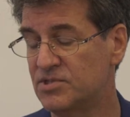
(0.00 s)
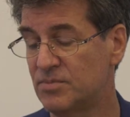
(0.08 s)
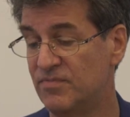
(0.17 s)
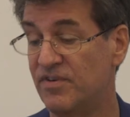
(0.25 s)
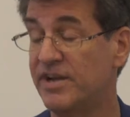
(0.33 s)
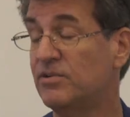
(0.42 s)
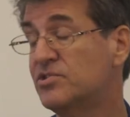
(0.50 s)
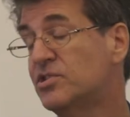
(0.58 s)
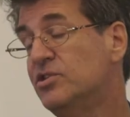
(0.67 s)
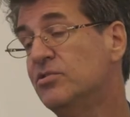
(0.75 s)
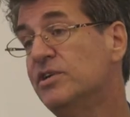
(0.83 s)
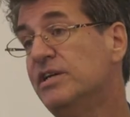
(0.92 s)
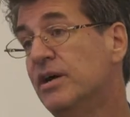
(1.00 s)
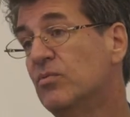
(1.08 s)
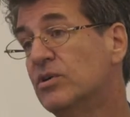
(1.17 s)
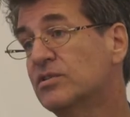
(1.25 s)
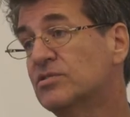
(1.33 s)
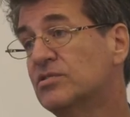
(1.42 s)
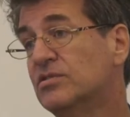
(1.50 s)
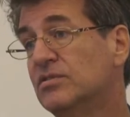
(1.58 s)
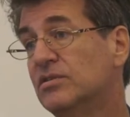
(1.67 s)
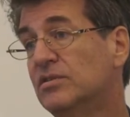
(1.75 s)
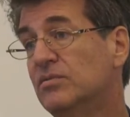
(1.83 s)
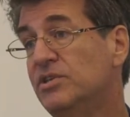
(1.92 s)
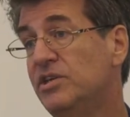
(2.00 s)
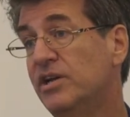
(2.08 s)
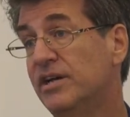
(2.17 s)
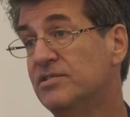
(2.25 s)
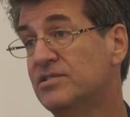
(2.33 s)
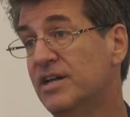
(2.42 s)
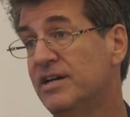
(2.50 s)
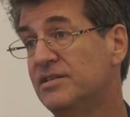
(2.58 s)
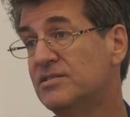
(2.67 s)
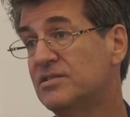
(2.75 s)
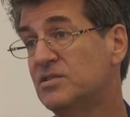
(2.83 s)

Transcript: some vital security networks with the United States.